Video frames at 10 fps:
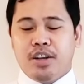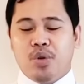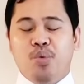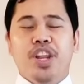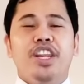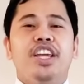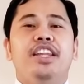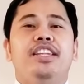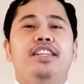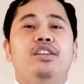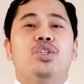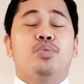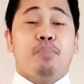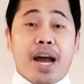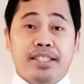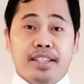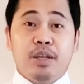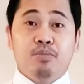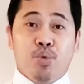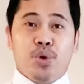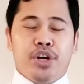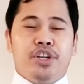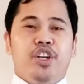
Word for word: We need this positive word.